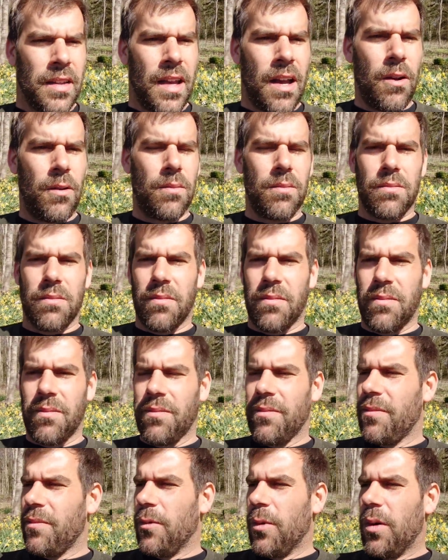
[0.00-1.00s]
Now,
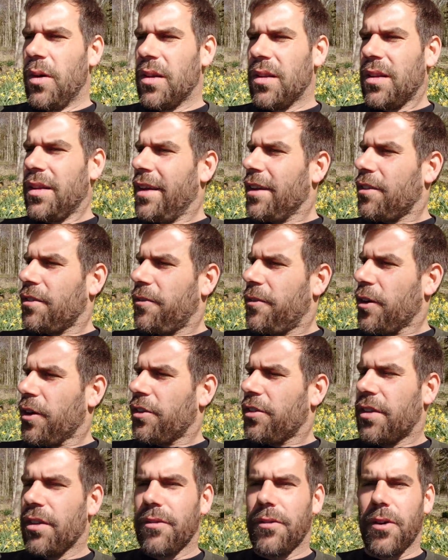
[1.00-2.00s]
let's
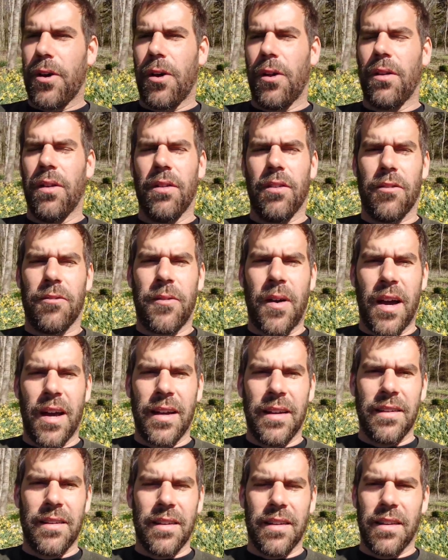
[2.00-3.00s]
first of all
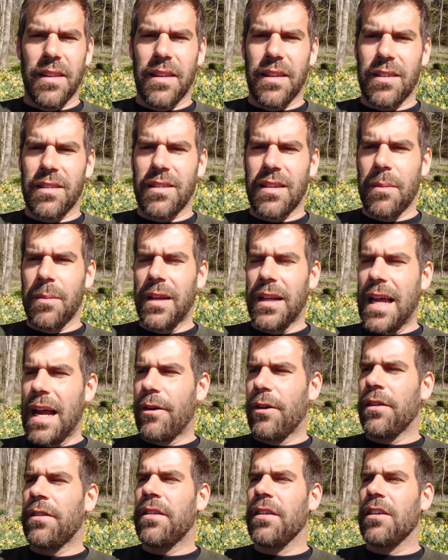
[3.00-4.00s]
find the
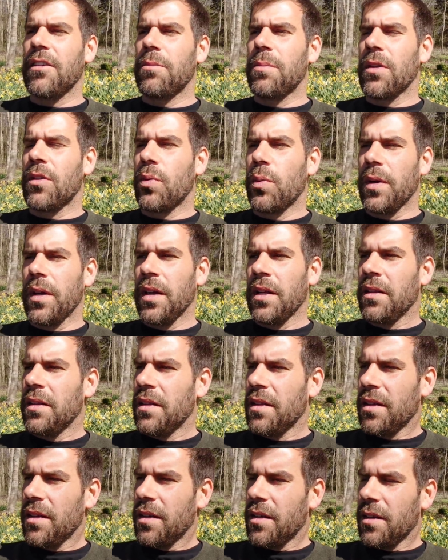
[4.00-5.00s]
similarities
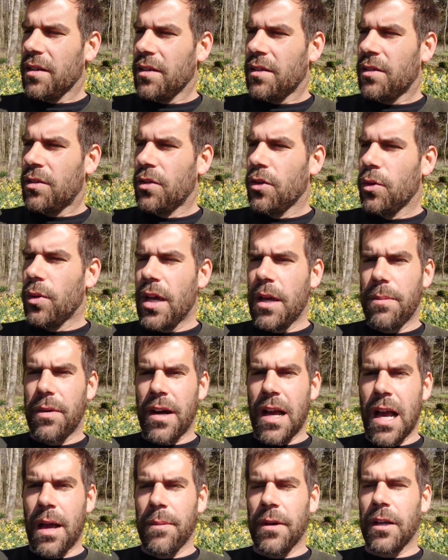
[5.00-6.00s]
between two
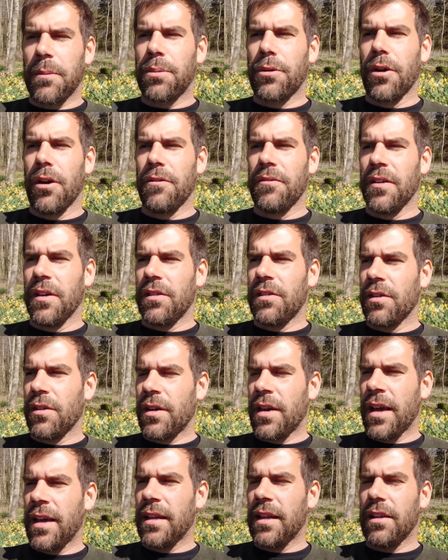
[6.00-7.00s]
Abrahamic prophets,
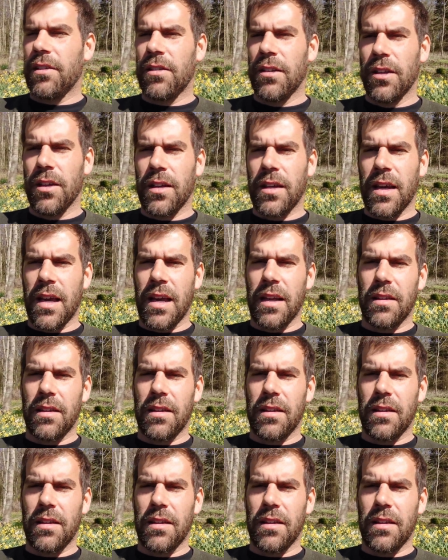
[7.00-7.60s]
okay? Let's look